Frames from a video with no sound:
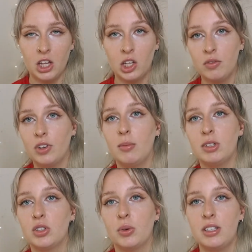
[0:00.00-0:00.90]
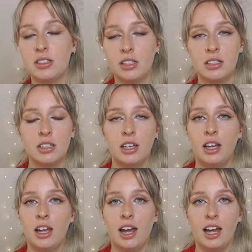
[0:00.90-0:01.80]
confirm your choices,
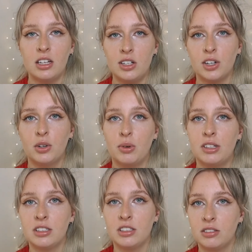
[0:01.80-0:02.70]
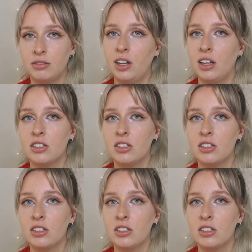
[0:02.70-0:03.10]
and you can always defer.